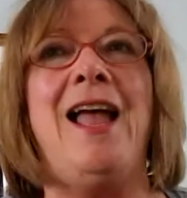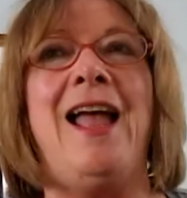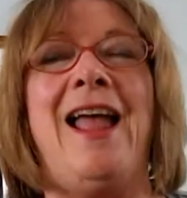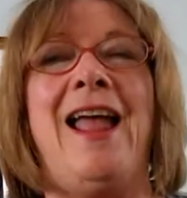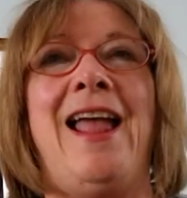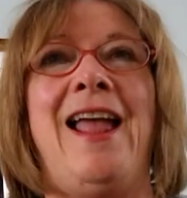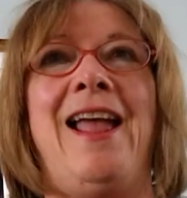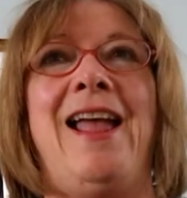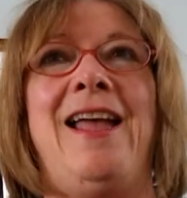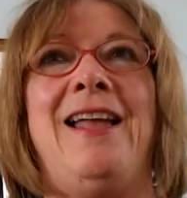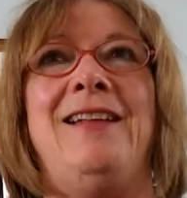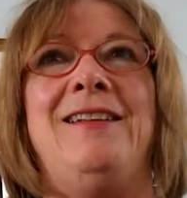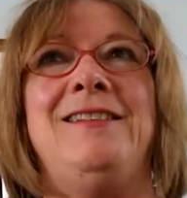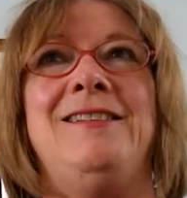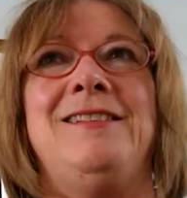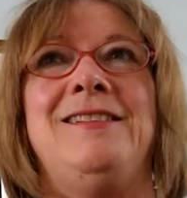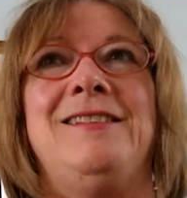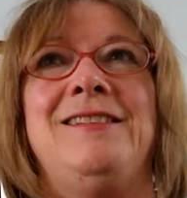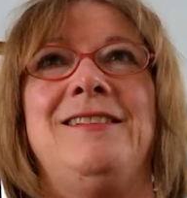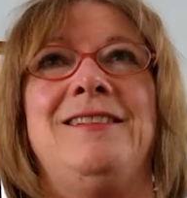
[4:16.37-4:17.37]

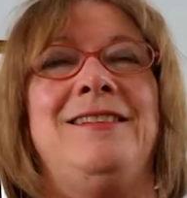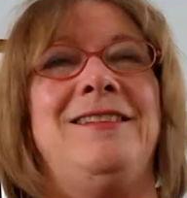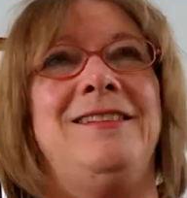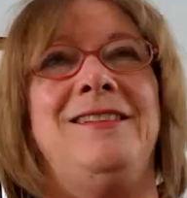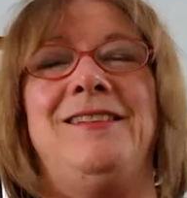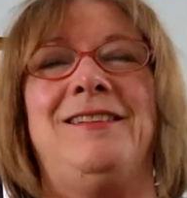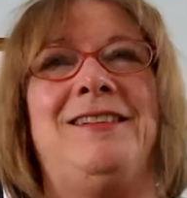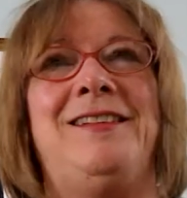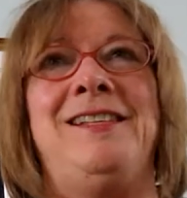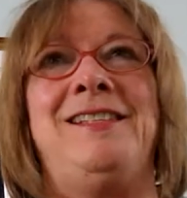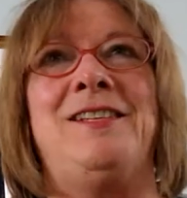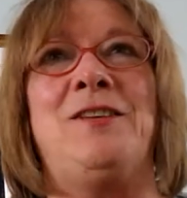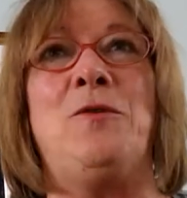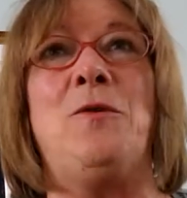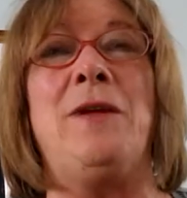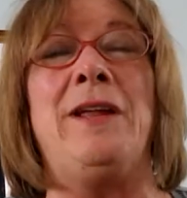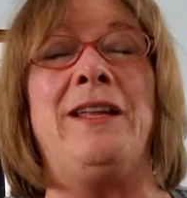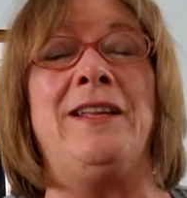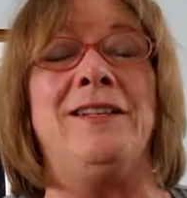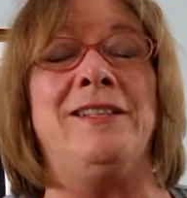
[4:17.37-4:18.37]
And as a
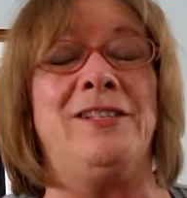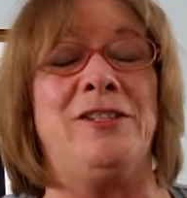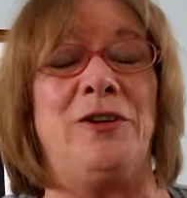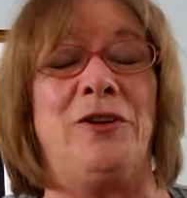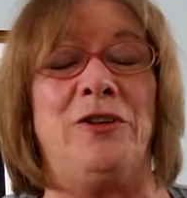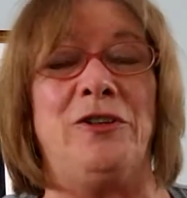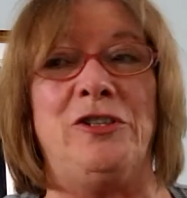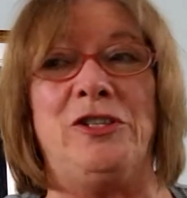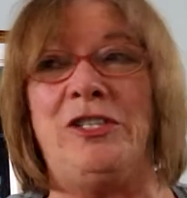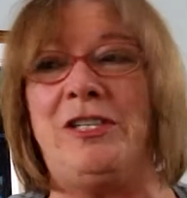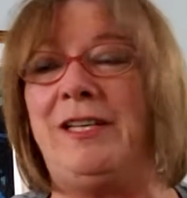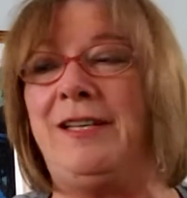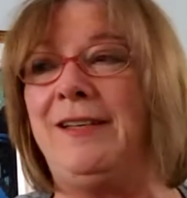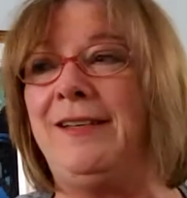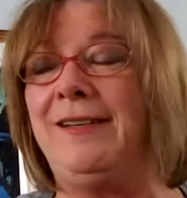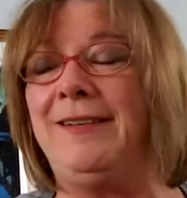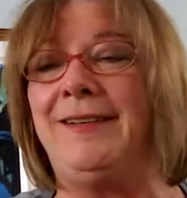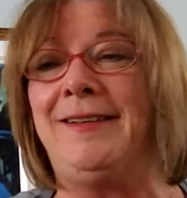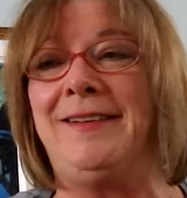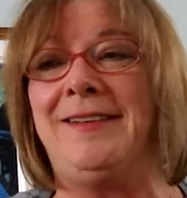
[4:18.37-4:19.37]
going concern,
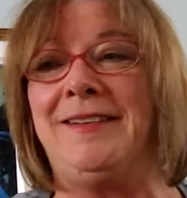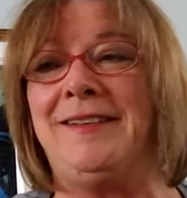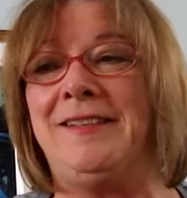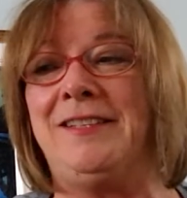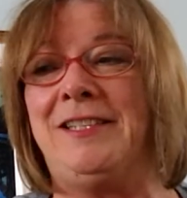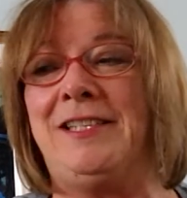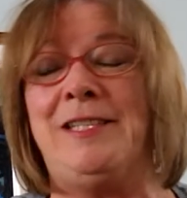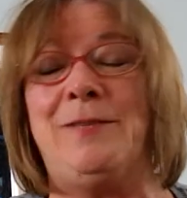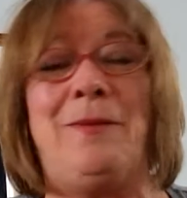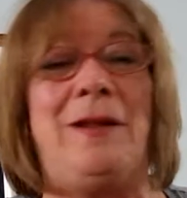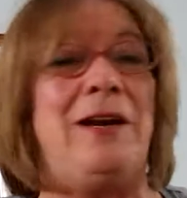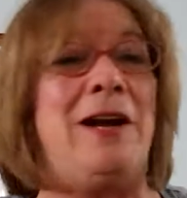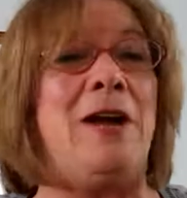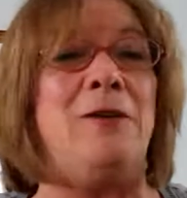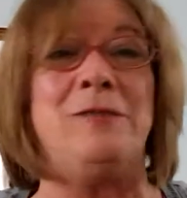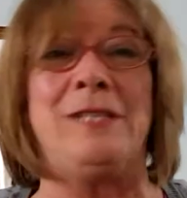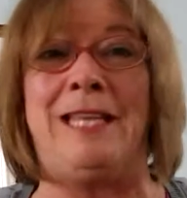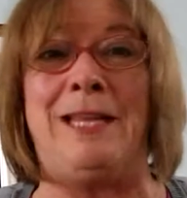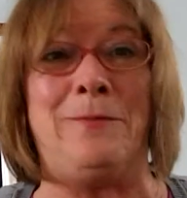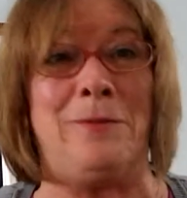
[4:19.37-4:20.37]
she's a better
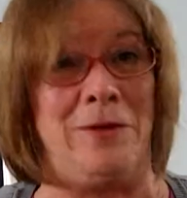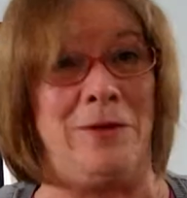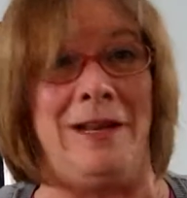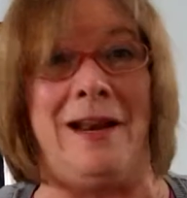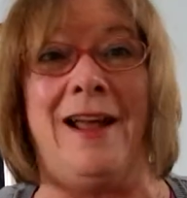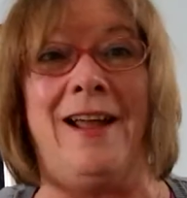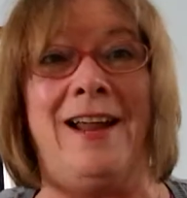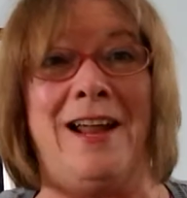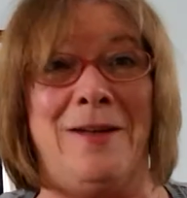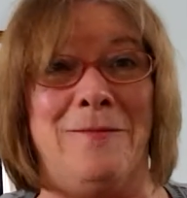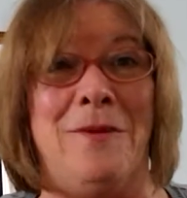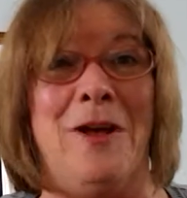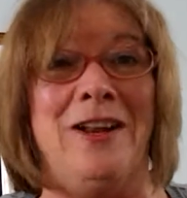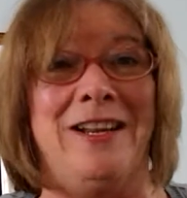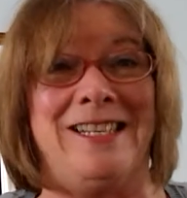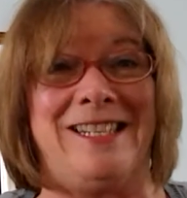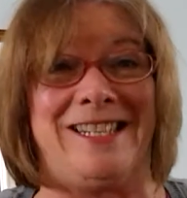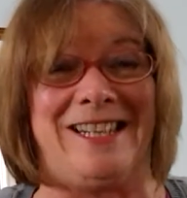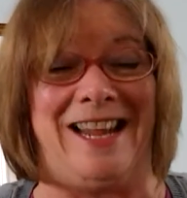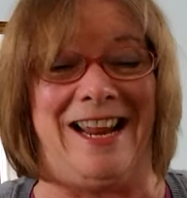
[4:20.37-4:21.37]
housekeeper than I am,
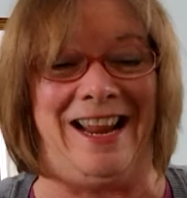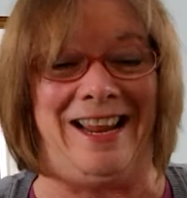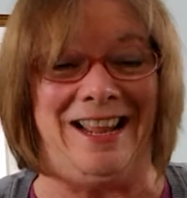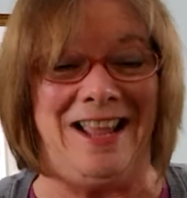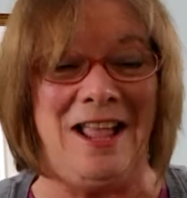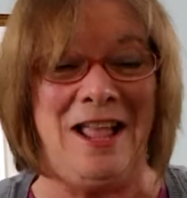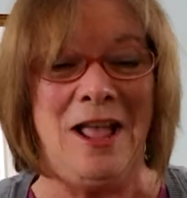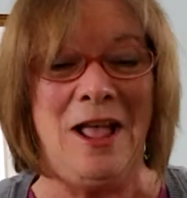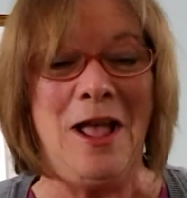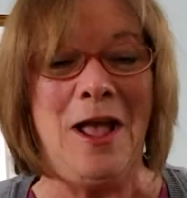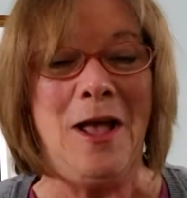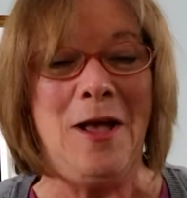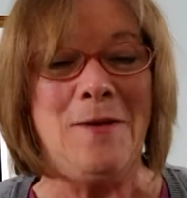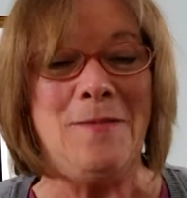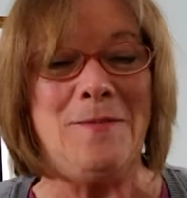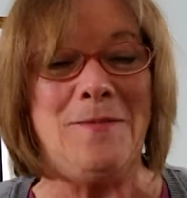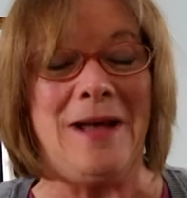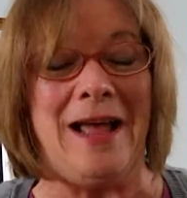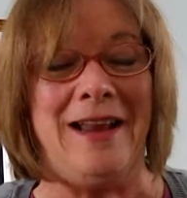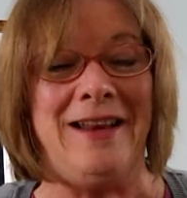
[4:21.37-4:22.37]
honestly.
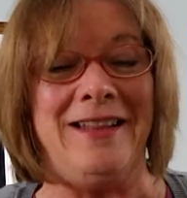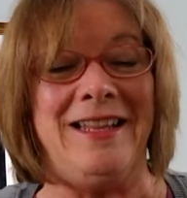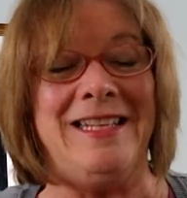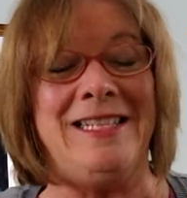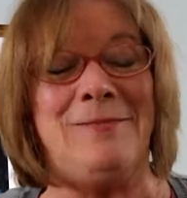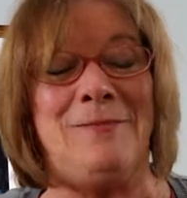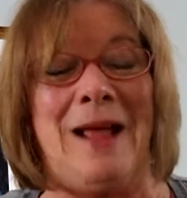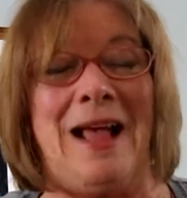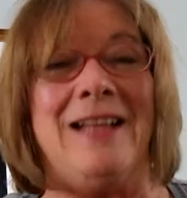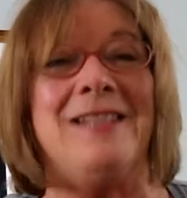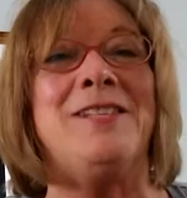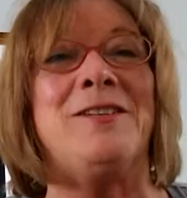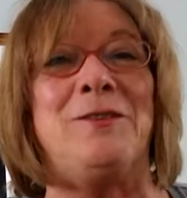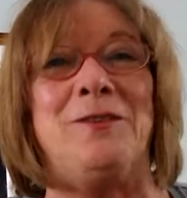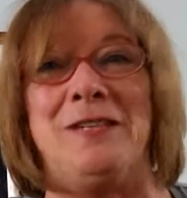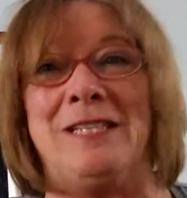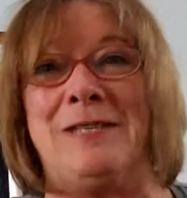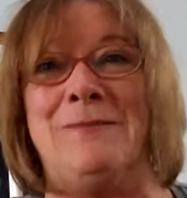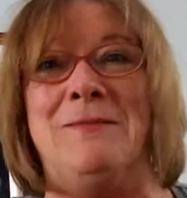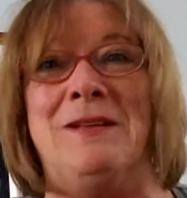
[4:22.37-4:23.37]
But this past
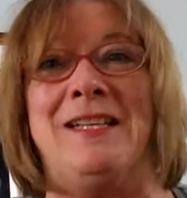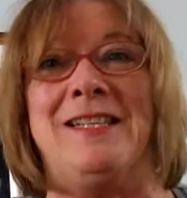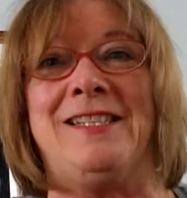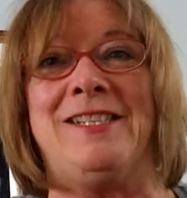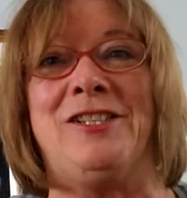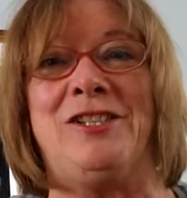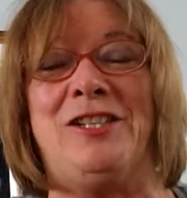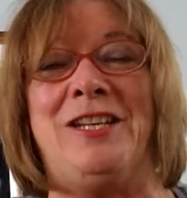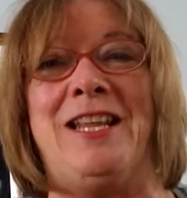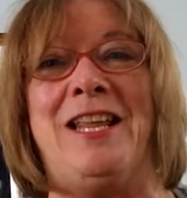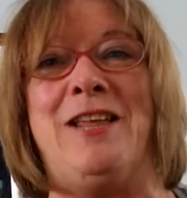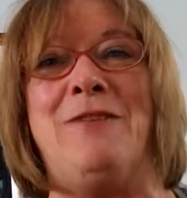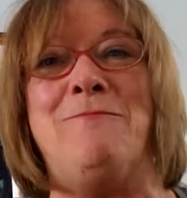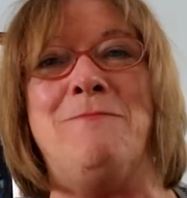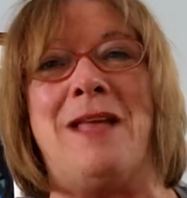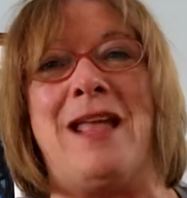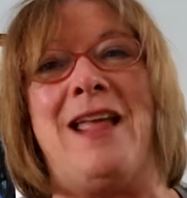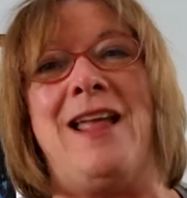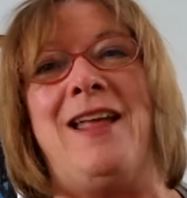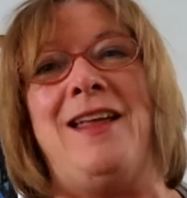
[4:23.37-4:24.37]
Christmas, she
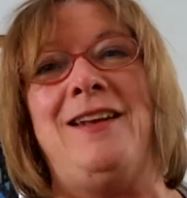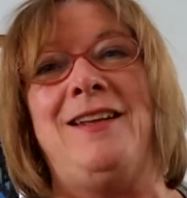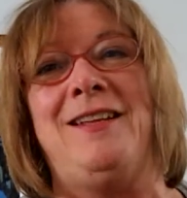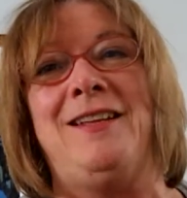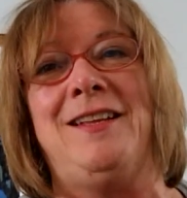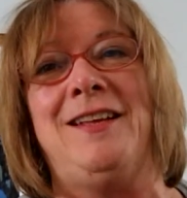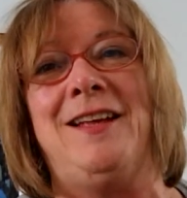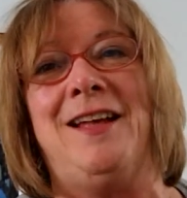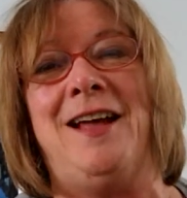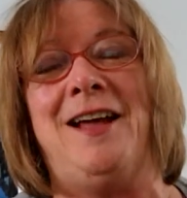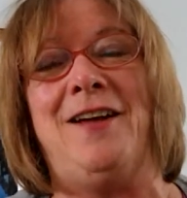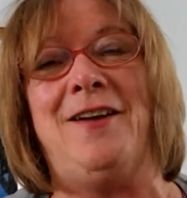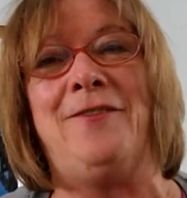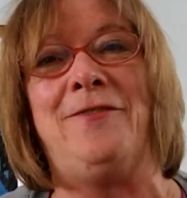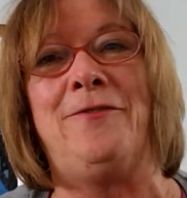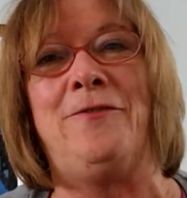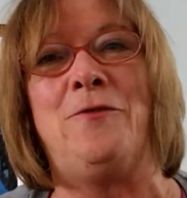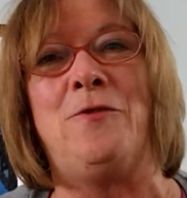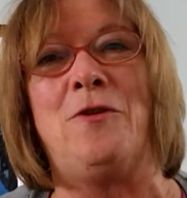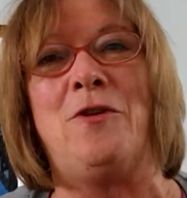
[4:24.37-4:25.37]
made,
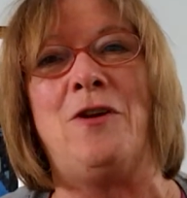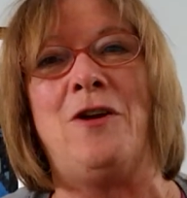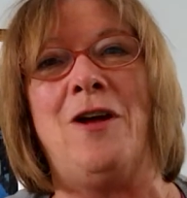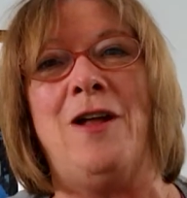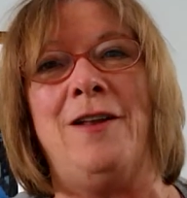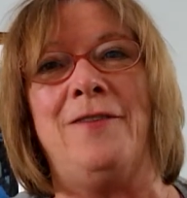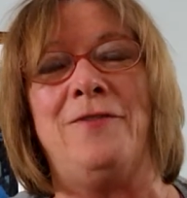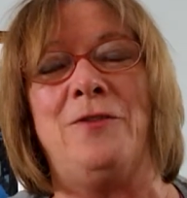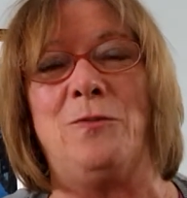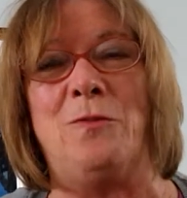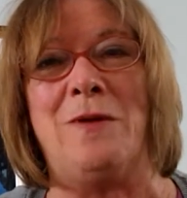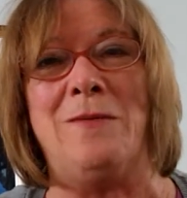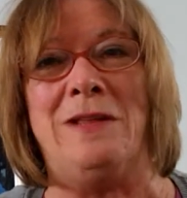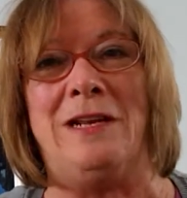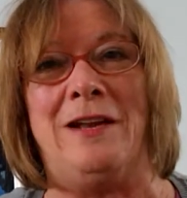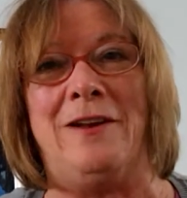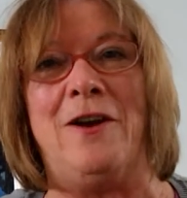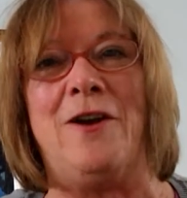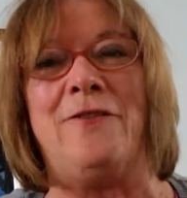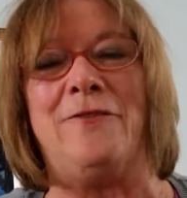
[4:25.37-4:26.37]
for all of the women
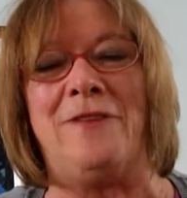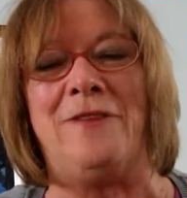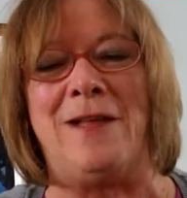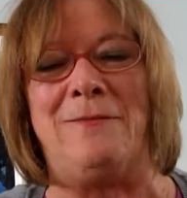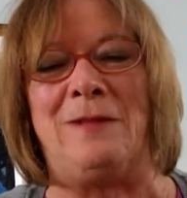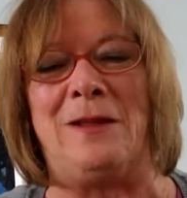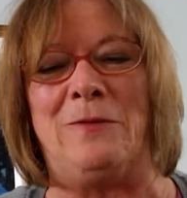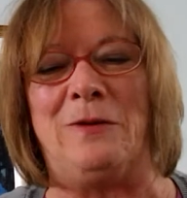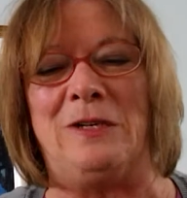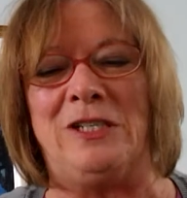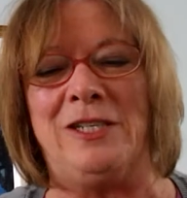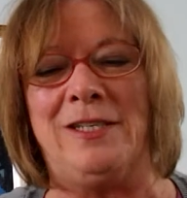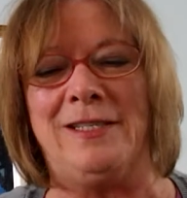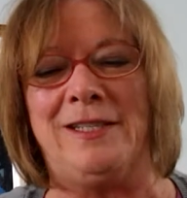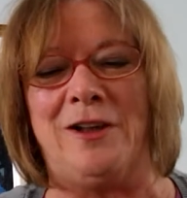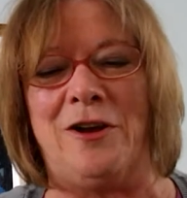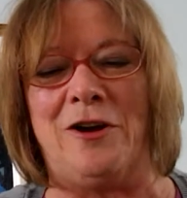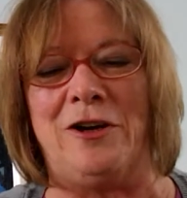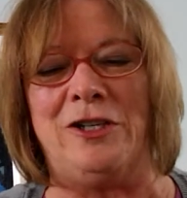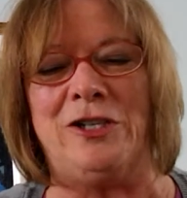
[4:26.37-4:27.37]
in our family, which is
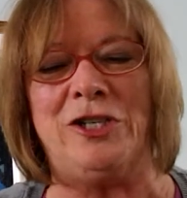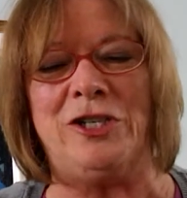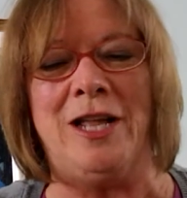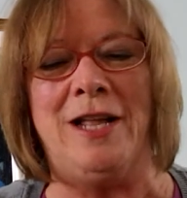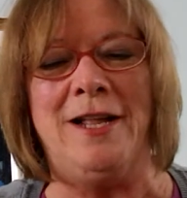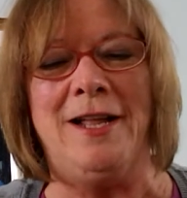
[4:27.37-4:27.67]
large,